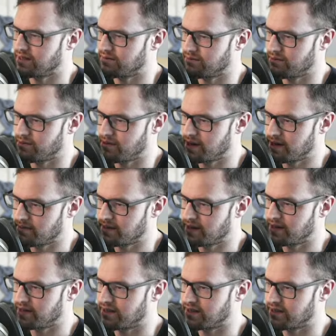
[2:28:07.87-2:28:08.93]
a
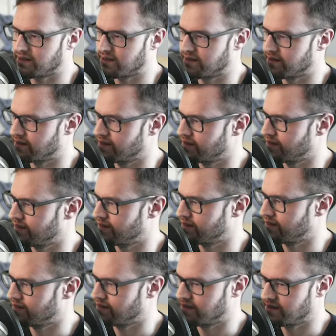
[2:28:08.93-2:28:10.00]
minute.
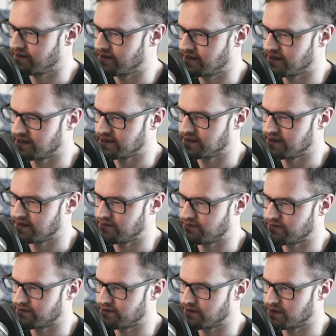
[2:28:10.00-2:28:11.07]
Yeah, save.
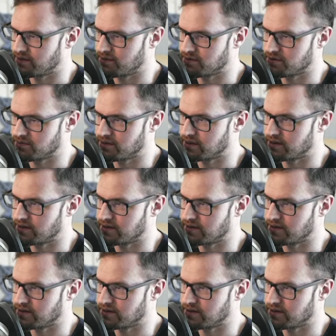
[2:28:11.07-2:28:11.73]
It's fire potion puddle.